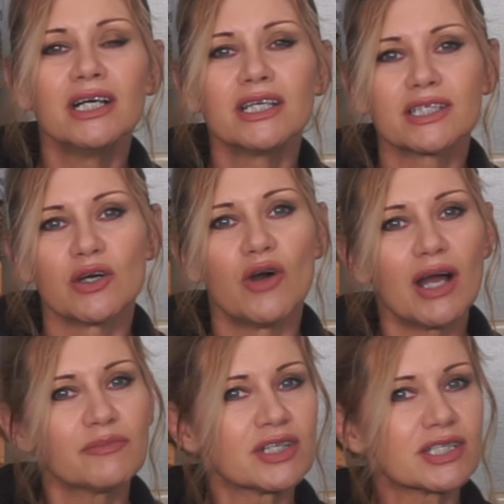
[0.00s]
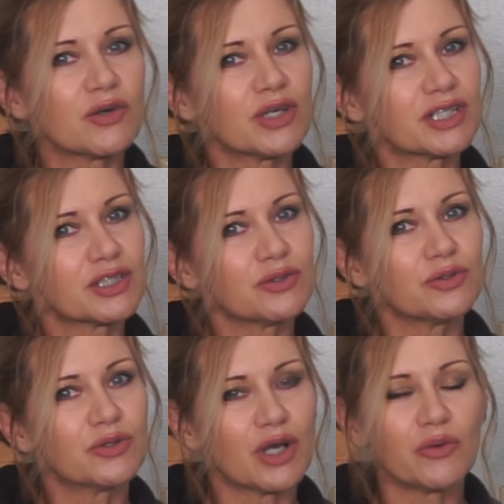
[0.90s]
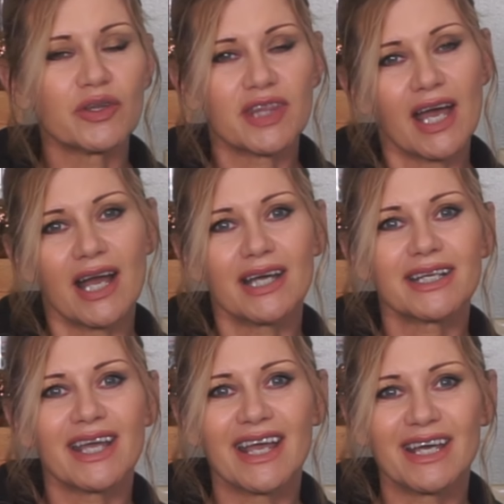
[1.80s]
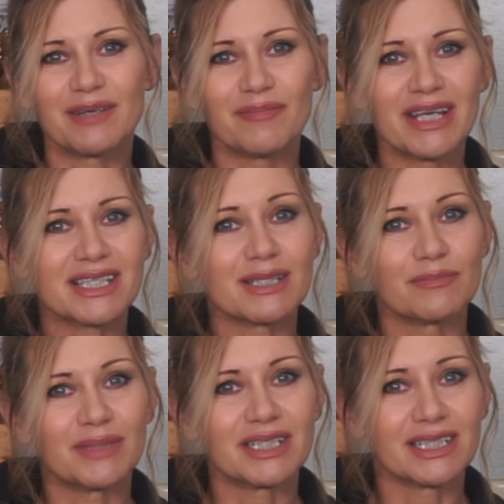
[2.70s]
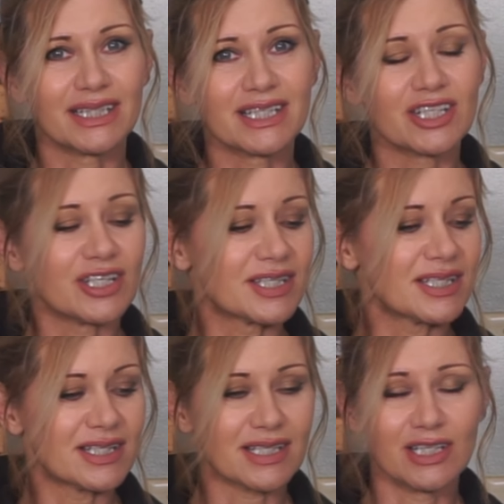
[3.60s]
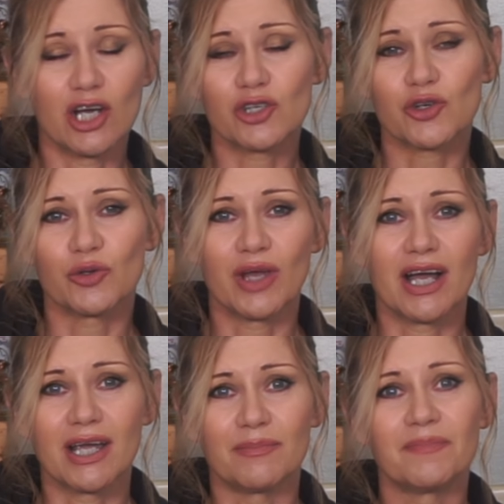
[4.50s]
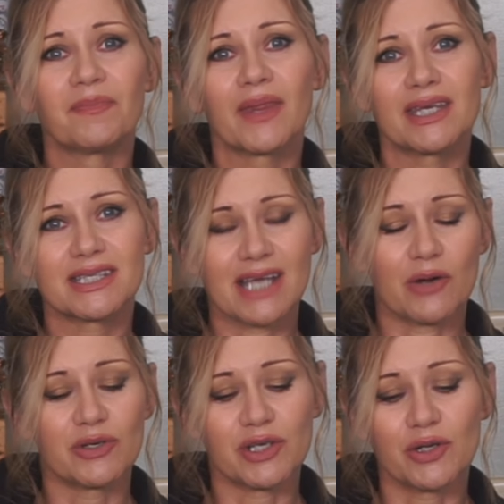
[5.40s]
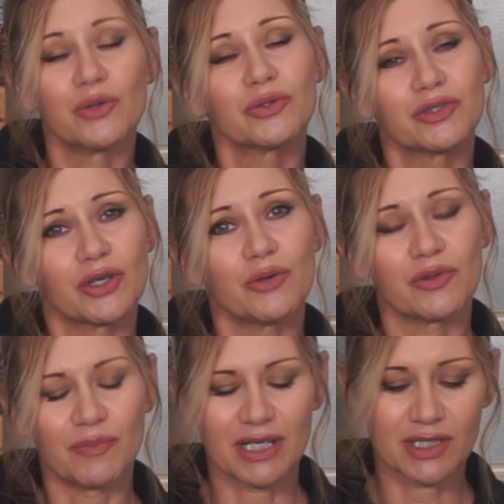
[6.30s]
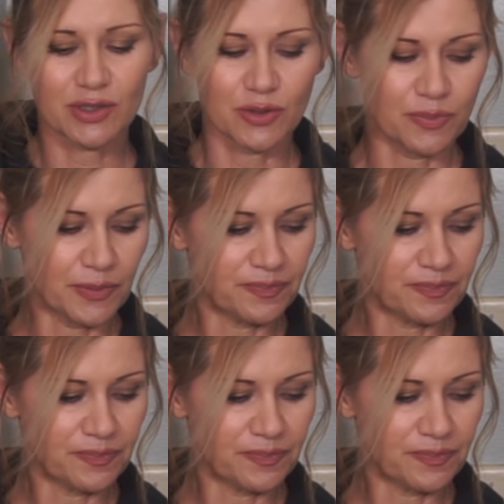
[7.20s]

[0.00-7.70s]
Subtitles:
So I'm just going to go with that and make some delicious cilantro lime sourdough to go with my soup.